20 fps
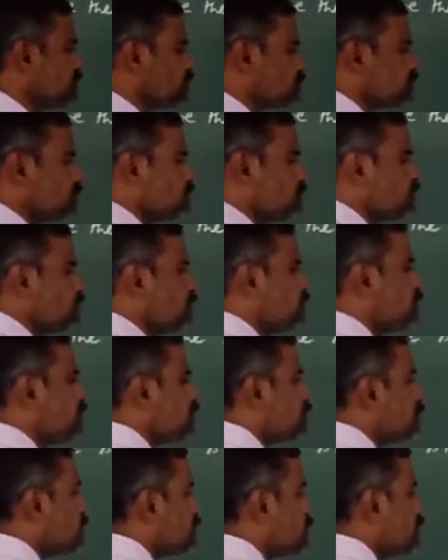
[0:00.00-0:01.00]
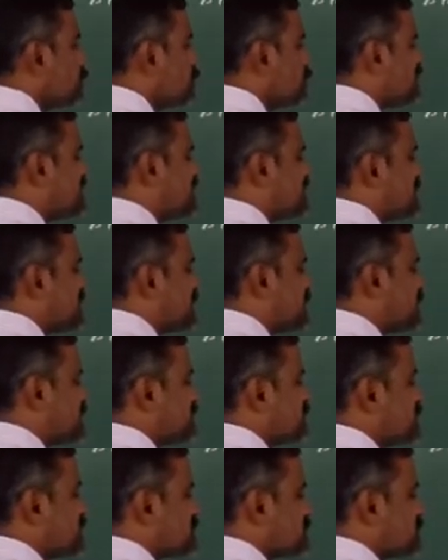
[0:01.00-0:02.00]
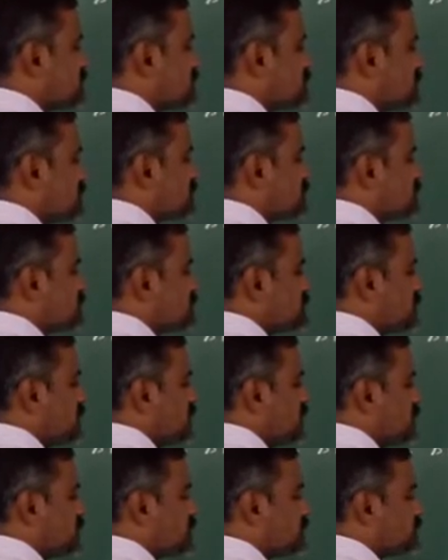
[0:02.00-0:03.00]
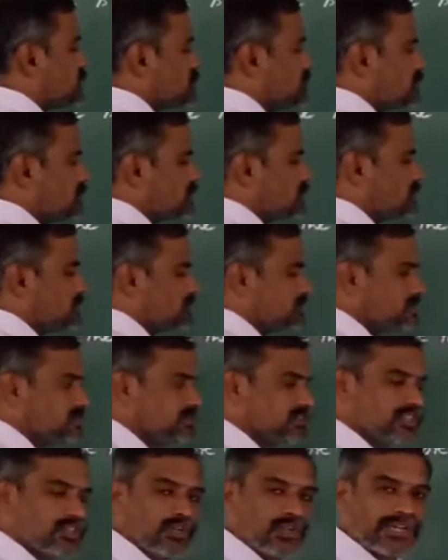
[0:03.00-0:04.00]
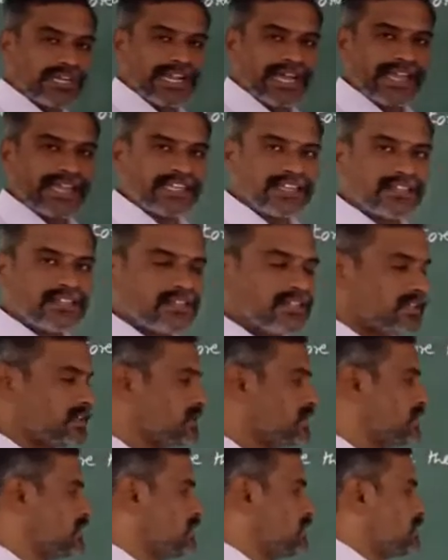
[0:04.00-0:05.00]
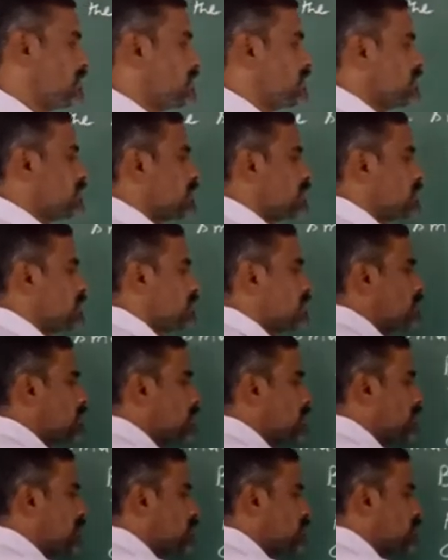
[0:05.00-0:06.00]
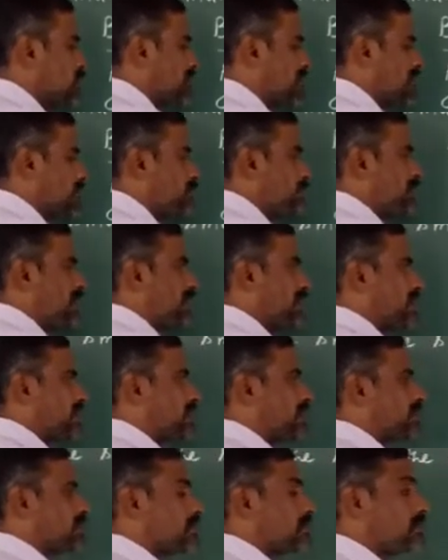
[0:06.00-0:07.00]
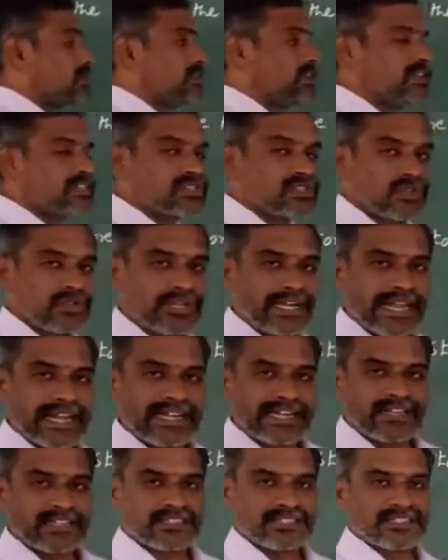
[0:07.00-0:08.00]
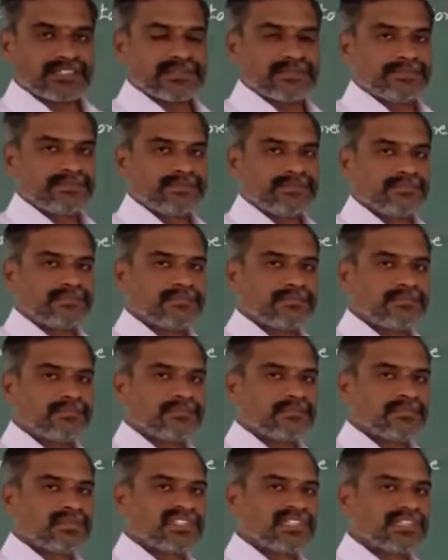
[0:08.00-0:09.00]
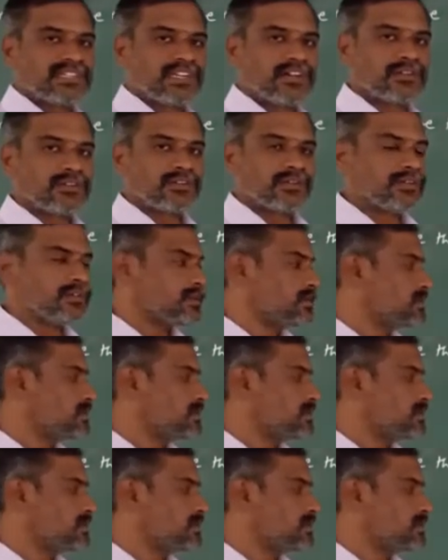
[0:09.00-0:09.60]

to move C register. Now C equal to 09. Now to compare these two data. Now to